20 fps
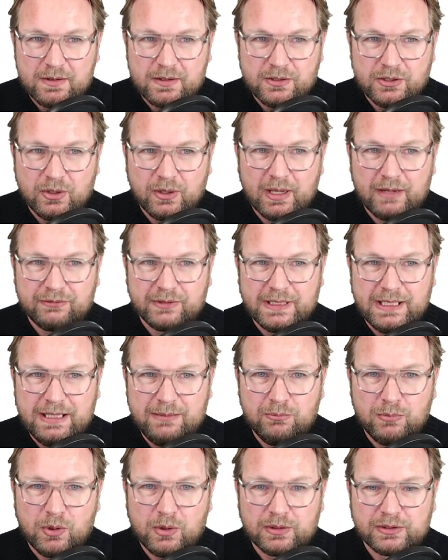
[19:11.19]
you have an
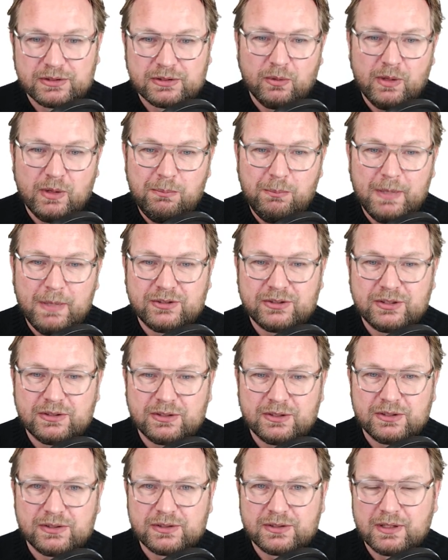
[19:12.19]
inbox with
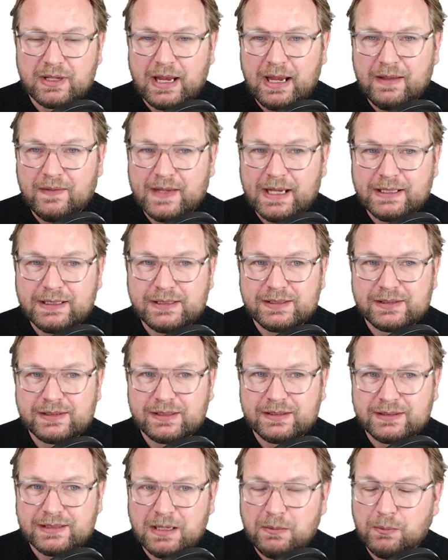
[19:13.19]
messages, and that
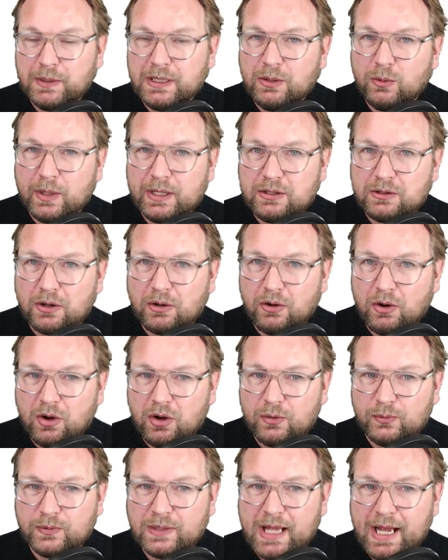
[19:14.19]
is simply when you're
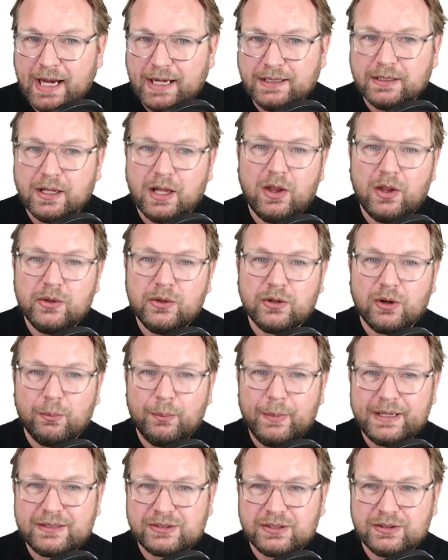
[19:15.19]
offline, all your
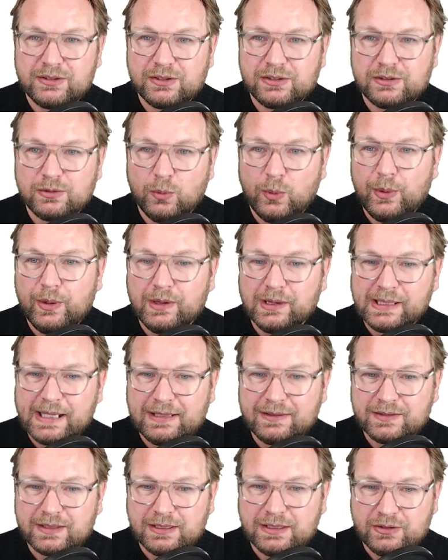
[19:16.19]
messages will
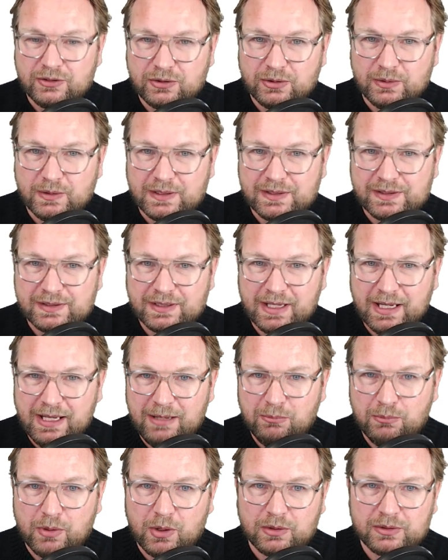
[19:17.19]
land into this
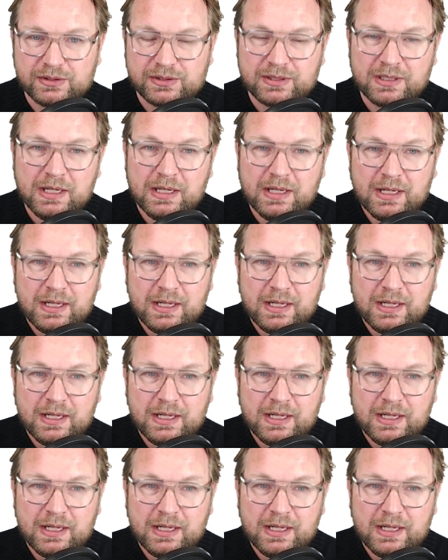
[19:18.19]
inbox.